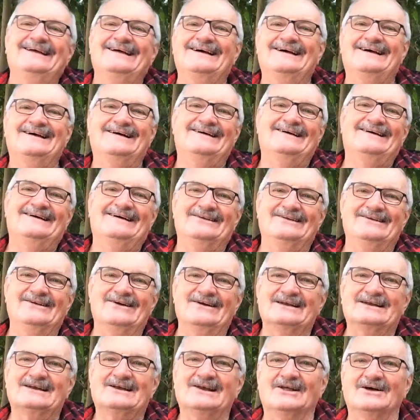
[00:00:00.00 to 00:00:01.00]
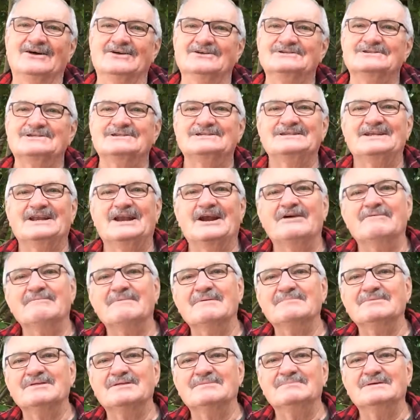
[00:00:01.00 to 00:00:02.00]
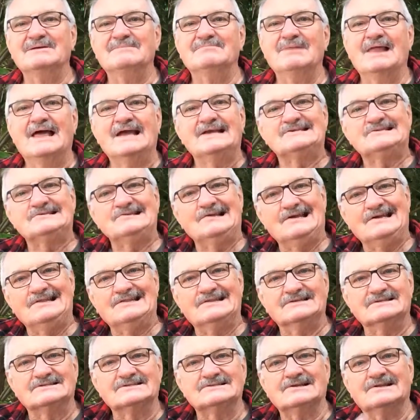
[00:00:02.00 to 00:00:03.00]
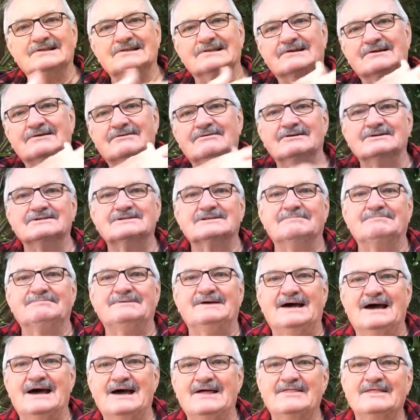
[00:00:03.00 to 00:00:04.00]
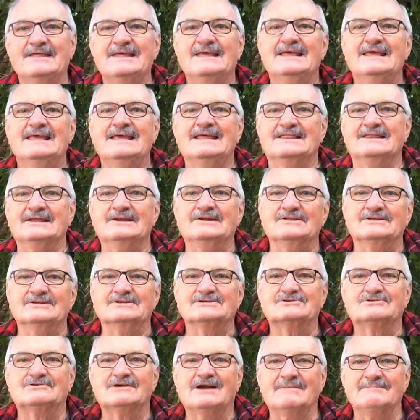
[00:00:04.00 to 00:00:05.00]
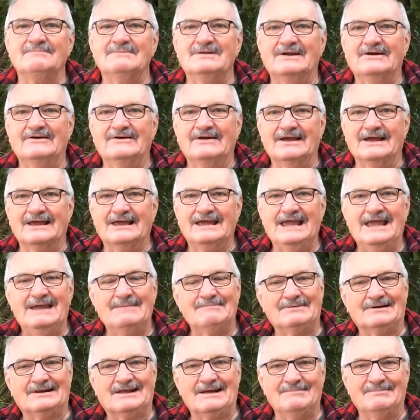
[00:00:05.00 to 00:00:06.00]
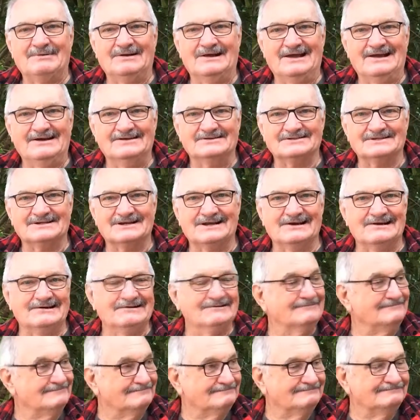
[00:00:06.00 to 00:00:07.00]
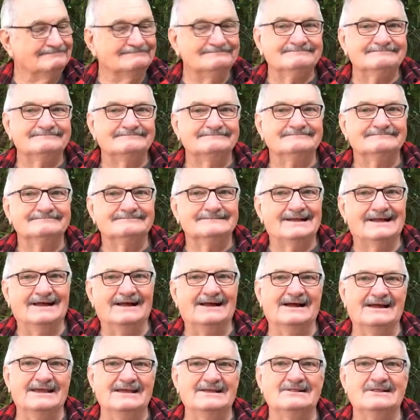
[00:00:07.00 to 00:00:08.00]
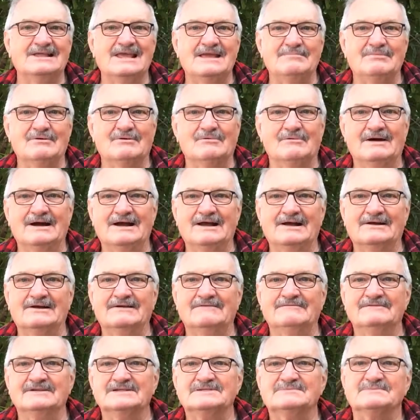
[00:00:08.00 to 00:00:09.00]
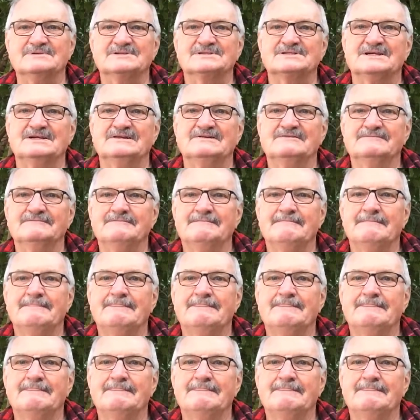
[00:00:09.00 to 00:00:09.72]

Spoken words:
Night closes, and I remember the big black snake that slithered across the path and into the scrub near our camp a couple of hours ago. He'll keep away, I convince myself.